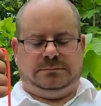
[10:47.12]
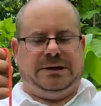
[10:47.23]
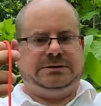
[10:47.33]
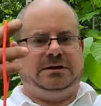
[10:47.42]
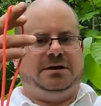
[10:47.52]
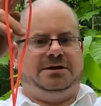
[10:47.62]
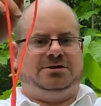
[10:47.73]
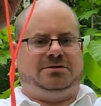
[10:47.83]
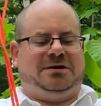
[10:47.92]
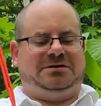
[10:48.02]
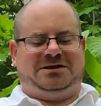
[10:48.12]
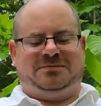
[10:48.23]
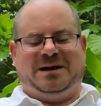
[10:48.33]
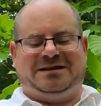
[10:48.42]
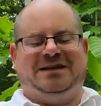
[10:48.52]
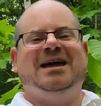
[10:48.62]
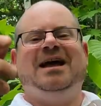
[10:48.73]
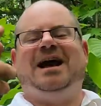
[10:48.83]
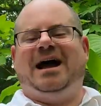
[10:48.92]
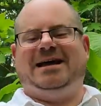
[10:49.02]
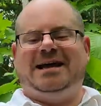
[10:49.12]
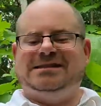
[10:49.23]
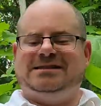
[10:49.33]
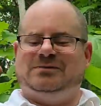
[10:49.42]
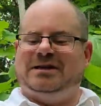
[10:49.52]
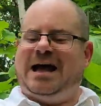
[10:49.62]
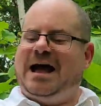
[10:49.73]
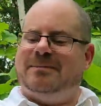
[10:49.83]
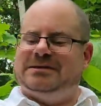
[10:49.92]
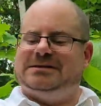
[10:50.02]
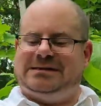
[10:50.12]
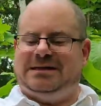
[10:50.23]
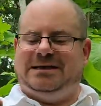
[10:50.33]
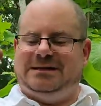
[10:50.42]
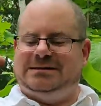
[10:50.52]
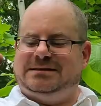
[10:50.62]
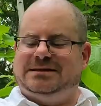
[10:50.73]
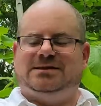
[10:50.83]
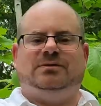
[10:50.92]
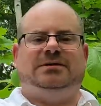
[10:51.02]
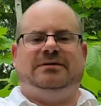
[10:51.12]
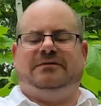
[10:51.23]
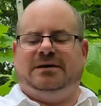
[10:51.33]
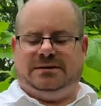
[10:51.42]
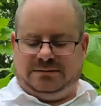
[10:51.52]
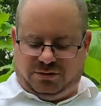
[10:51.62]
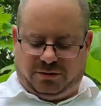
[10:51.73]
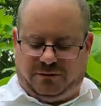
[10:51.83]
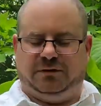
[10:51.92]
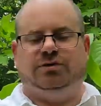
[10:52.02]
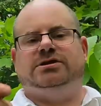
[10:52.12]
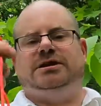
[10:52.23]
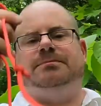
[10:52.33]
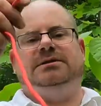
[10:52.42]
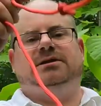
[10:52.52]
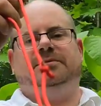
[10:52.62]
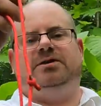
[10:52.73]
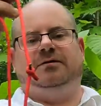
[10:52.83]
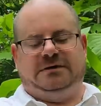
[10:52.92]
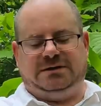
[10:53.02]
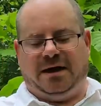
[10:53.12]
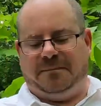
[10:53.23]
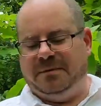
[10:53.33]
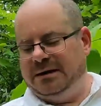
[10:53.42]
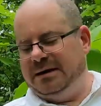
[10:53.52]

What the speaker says: That was a lot easier than I was expecting. I guess what happens is this will sort of loosen up a little bit over time.